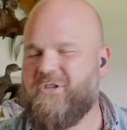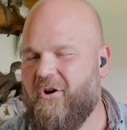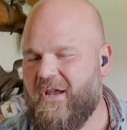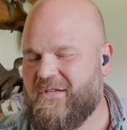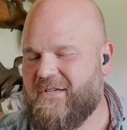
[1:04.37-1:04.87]

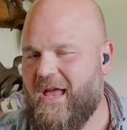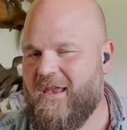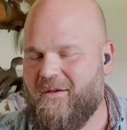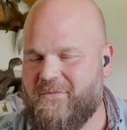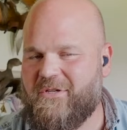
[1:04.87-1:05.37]
already setting
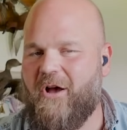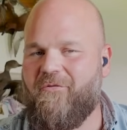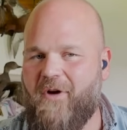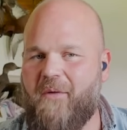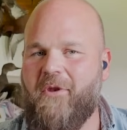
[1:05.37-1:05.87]
himself
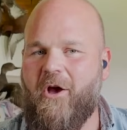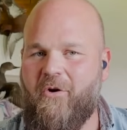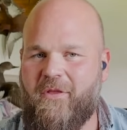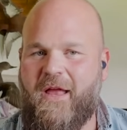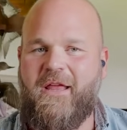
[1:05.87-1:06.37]
up
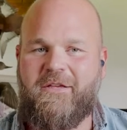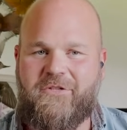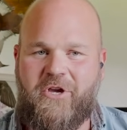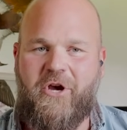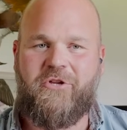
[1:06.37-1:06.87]
knowing that he's
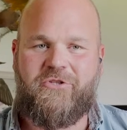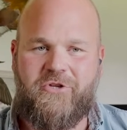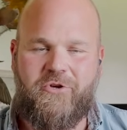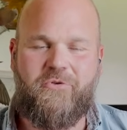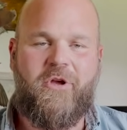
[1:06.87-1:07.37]
going
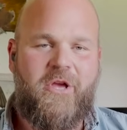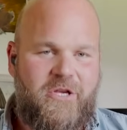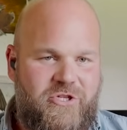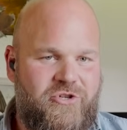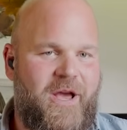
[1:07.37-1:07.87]
to
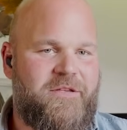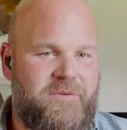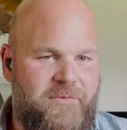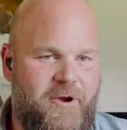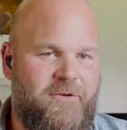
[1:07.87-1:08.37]
strike
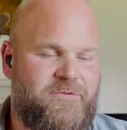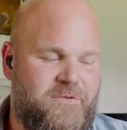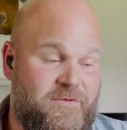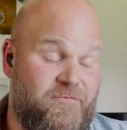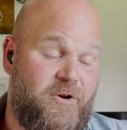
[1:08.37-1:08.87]
some nerves with
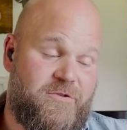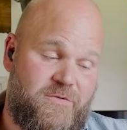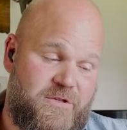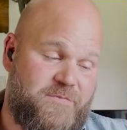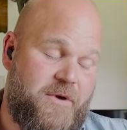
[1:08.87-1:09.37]
some folks,
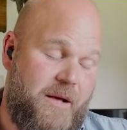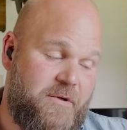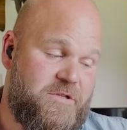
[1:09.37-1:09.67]
which is probably